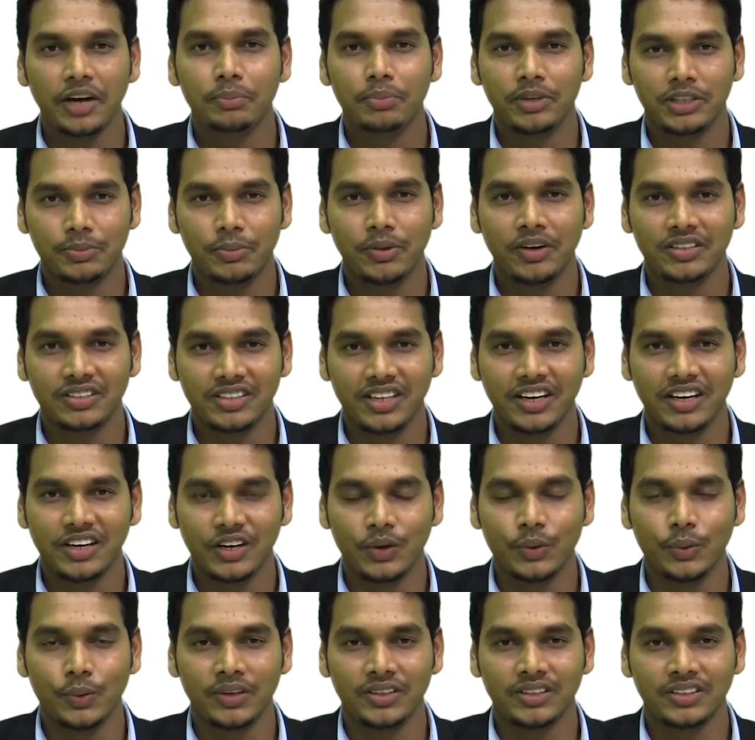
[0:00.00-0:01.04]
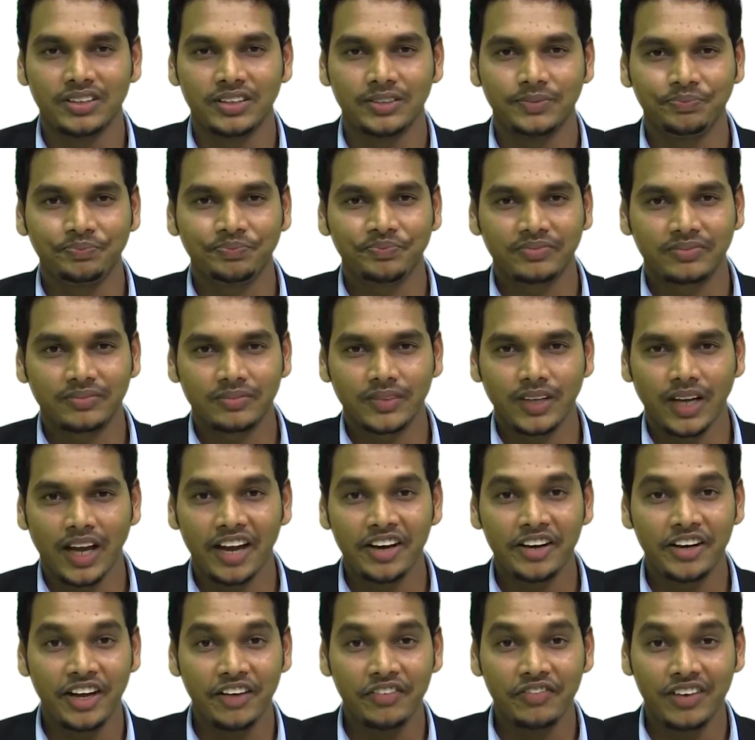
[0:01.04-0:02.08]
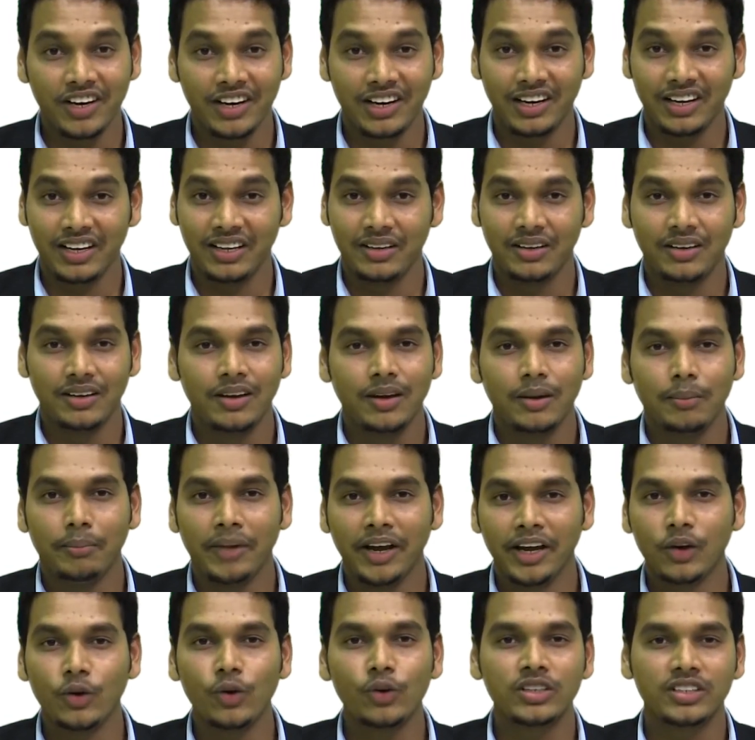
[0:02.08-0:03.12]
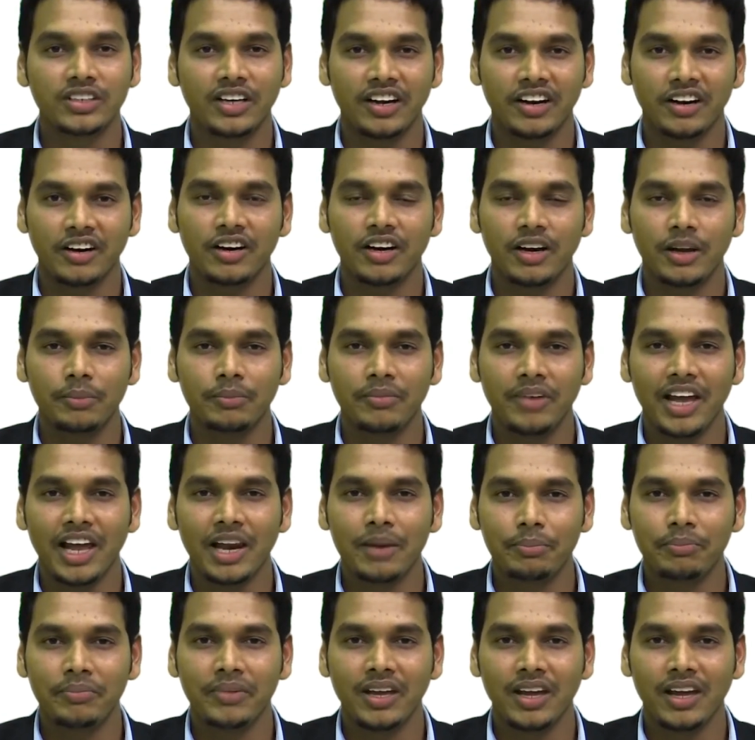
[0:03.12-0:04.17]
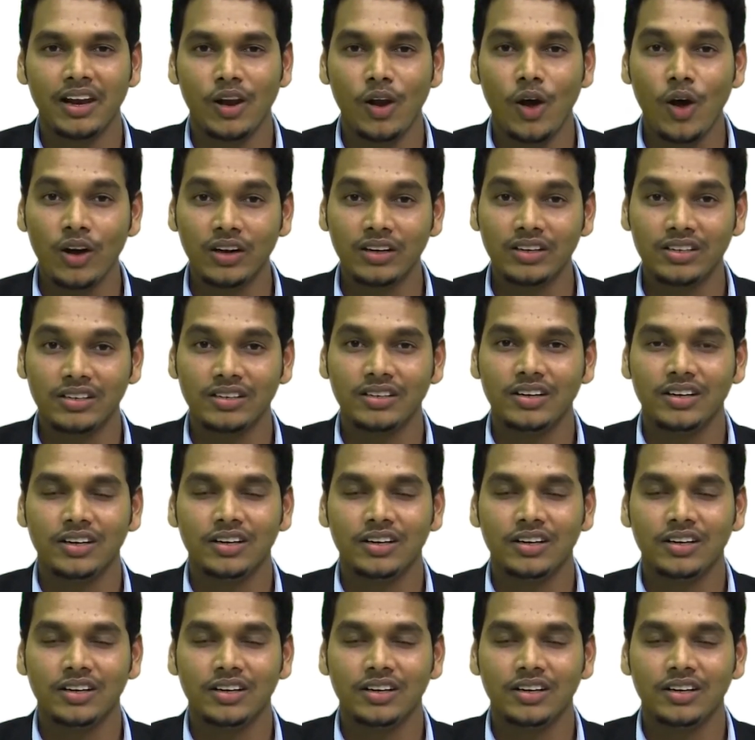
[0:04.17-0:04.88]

at Pittsburgh State University. And definitely, my course curriculum helped me a lot